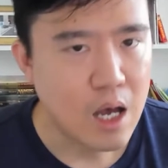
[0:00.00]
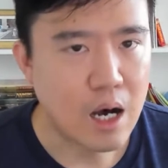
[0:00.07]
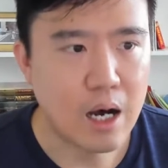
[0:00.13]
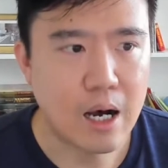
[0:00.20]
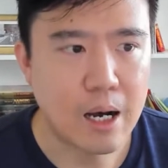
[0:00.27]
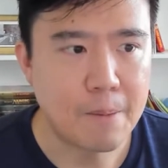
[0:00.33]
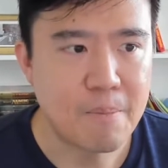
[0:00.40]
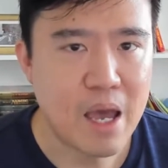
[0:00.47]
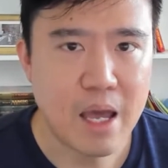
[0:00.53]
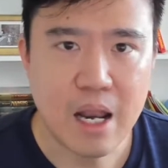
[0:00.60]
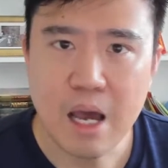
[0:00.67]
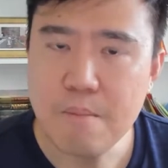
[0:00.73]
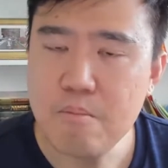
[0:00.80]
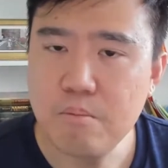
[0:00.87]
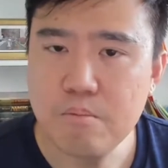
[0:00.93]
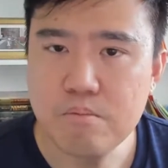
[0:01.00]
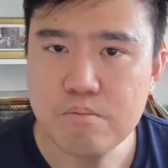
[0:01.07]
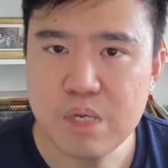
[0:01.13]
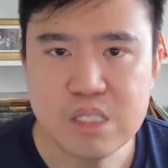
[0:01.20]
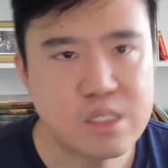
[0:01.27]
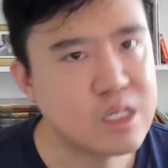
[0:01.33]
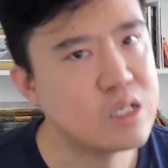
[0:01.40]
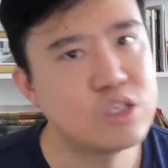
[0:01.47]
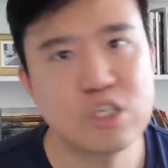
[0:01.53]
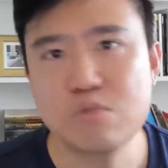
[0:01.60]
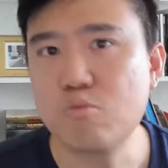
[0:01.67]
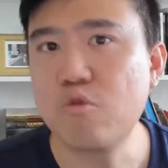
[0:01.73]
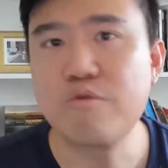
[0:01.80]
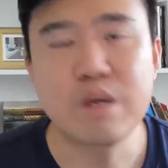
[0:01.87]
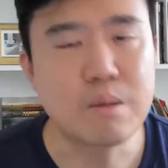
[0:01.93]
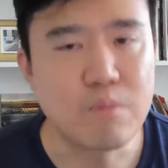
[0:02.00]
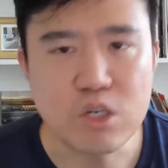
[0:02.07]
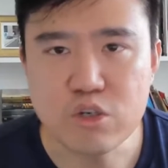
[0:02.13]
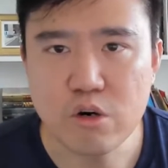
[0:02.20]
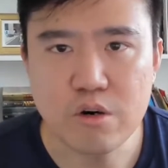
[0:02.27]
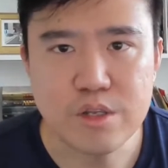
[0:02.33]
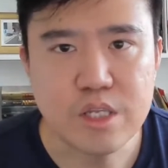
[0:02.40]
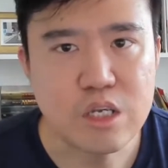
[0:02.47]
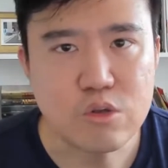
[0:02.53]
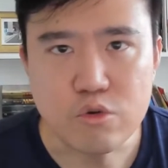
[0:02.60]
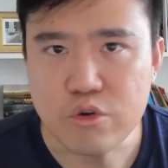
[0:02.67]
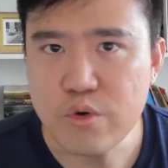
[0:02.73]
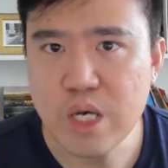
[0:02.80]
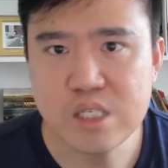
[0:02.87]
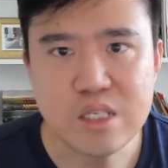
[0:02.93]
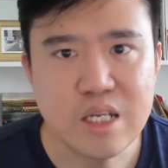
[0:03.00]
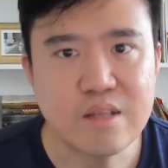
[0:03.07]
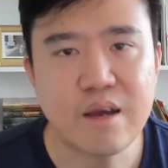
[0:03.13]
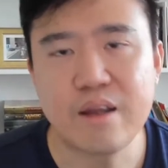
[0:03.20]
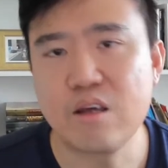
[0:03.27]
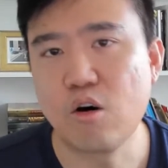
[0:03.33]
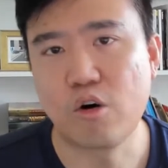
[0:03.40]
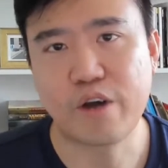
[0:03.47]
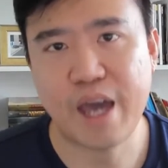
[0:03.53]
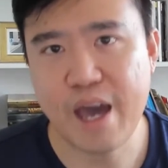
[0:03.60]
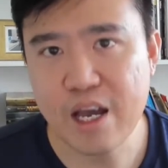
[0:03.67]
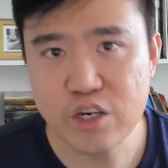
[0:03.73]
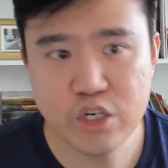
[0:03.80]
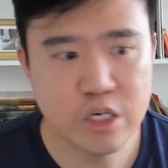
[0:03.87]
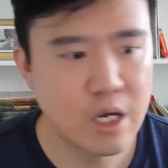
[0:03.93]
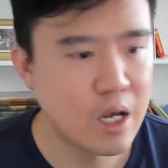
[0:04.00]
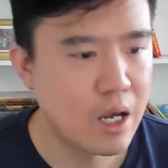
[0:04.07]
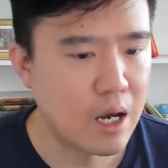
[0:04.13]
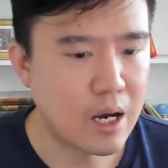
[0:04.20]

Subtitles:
And I'm basically just moving majority to USD Tether or cash.